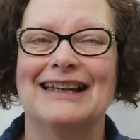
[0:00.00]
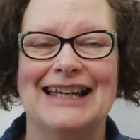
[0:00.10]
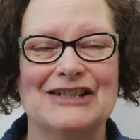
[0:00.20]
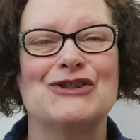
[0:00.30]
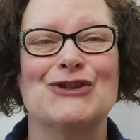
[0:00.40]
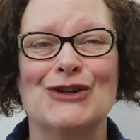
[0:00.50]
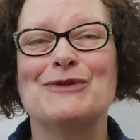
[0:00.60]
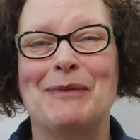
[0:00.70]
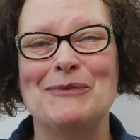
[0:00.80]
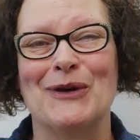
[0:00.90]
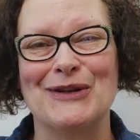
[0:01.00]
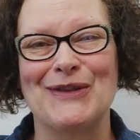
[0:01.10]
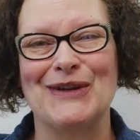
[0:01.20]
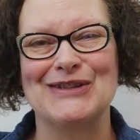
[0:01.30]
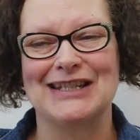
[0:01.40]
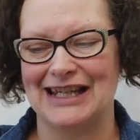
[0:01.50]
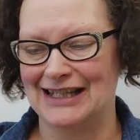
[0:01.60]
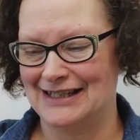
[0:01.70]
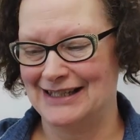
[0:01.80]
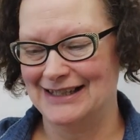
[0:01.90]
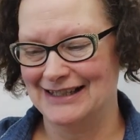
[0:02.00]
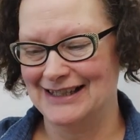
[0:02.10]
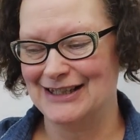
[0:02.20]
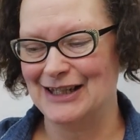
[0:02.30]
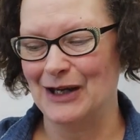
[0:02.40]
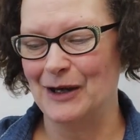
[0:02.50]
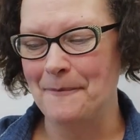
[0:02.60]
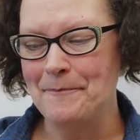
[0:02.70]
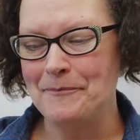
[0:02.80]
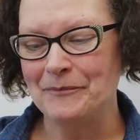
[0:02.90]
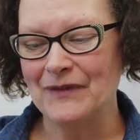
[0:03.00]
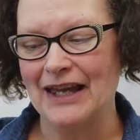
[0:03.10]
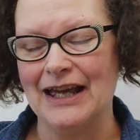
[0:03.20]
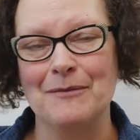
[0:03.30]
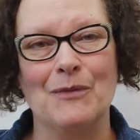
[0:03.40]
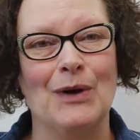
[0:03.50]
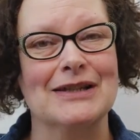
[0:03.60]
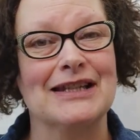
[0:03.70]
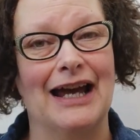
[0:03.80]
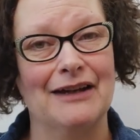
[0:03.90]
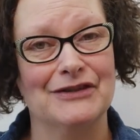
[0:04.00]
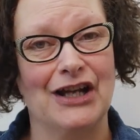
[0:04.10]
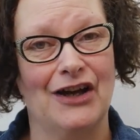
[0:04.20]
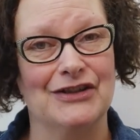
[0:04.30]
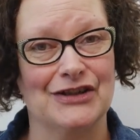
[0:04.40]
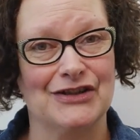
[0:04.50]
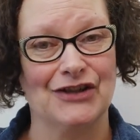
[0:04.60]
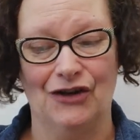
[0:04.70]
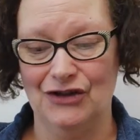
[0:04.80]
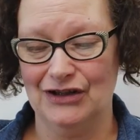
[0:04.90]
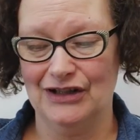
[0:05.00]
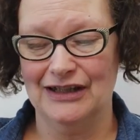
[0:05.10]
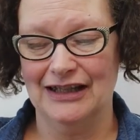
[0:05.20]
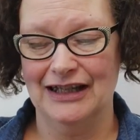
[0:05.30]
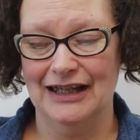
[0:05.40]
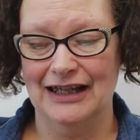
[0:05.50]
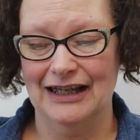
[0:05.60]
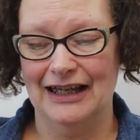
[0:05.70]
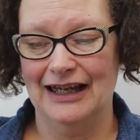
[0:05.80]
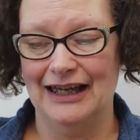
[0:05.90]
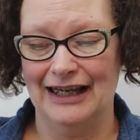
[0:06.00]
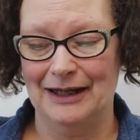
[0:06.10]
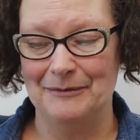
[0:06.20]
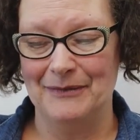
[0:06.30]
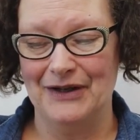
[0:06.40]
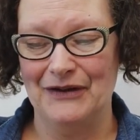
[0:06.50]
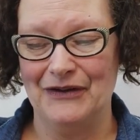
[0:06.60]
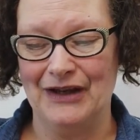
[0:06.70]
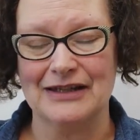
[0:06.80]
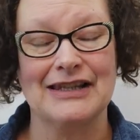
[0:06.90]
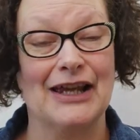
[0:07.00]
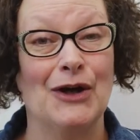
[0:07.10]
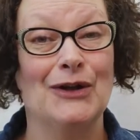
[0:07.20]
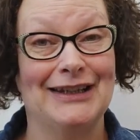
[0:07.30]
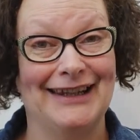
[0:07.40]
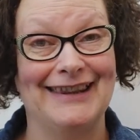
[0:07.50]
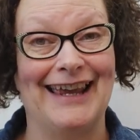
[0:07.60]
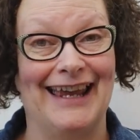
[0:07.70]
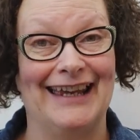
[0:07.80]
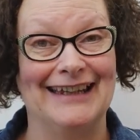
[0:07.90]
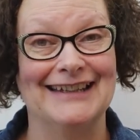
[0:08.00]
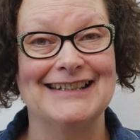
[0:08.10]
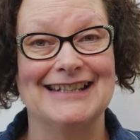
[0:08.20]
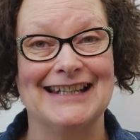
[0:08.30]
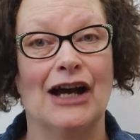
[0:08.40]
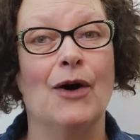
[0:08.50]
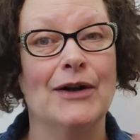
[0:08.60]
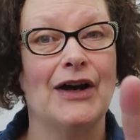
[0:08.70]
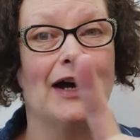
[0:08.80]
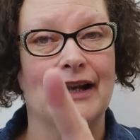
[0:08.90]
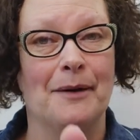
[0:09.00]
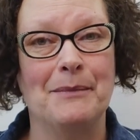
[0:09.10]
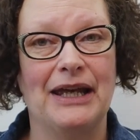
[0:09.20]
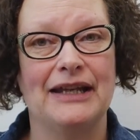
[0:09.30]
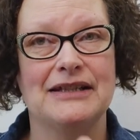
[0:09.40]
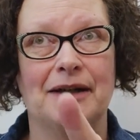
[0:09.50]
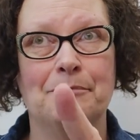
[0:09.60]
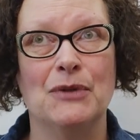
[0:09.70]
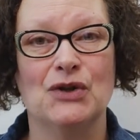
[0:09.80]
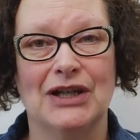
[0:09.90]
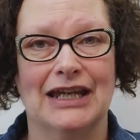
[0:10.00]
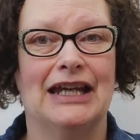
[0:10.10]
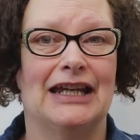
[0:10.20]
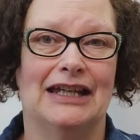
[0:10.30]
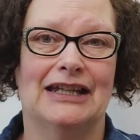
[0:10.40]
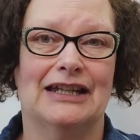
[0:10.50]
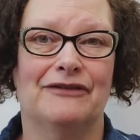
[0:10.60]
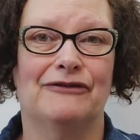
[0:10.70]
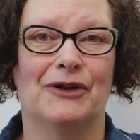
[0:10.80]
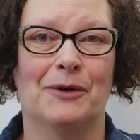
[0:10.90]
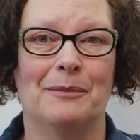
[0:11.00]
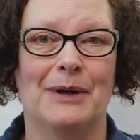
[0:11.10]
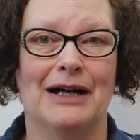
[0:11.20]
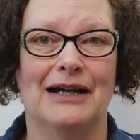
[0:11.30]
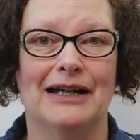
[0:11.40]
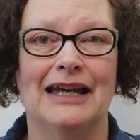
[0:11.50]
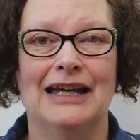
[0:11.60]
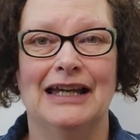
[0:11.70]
It's just been one of those days. So whilst I have darned a sock, that's the only thing today. Oh no, and I made a mug cake for my